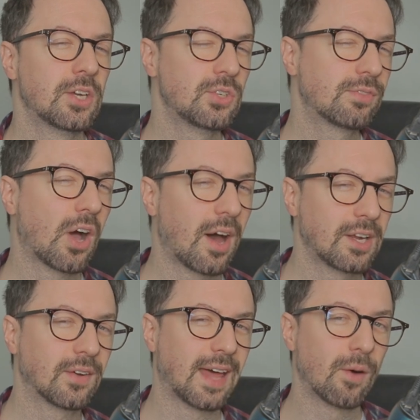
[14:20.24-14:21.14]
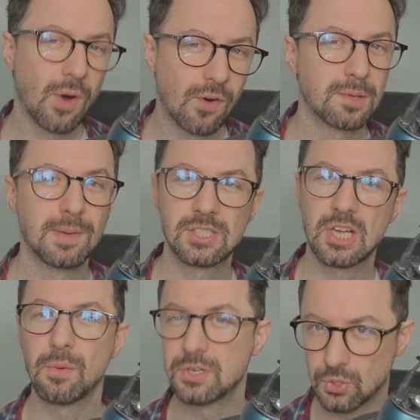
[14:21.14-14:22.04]
you've kind of got that welcome in to
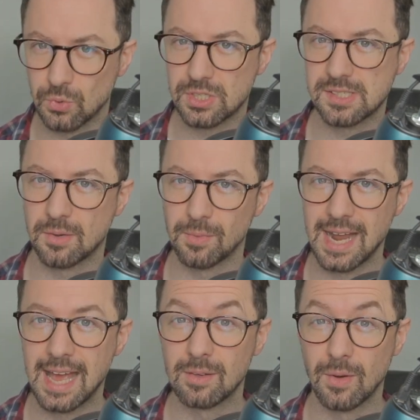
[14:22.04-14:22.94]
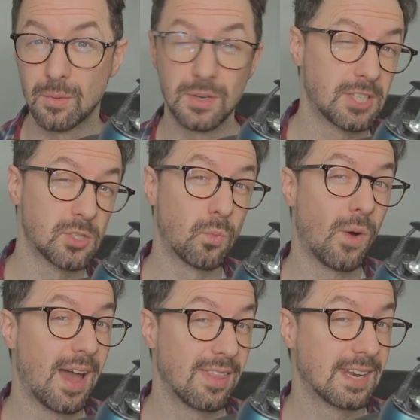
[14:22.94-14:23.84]
go and talk to someone anyway, which is
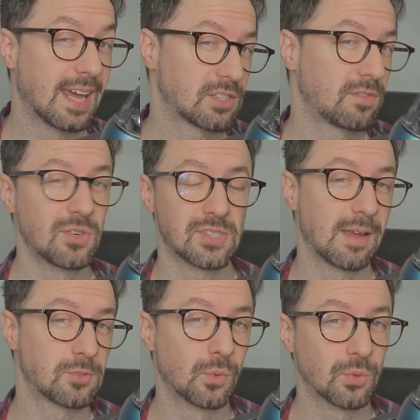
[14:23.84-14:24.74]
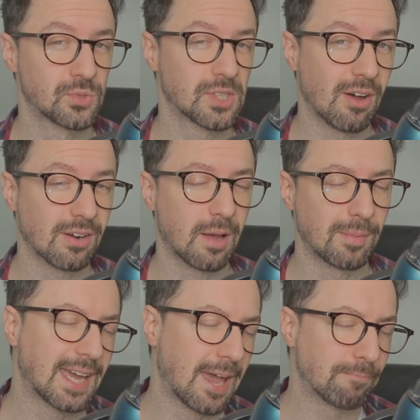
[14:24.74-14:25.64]
where the next few steps will start
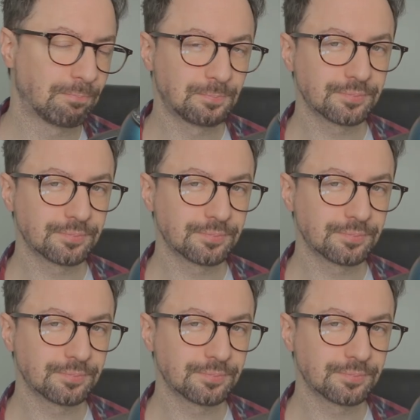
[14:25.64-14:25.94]
coming in.